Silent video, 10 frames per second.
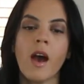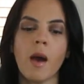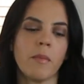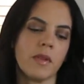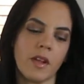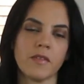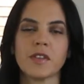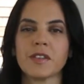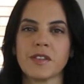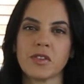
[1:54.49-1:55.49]
and
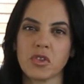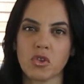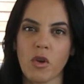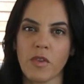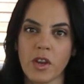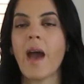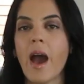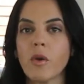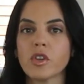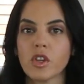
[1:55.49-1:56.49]
obviously this is a short video,
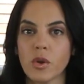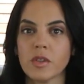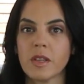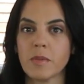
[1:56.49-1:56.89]
how to co-sleep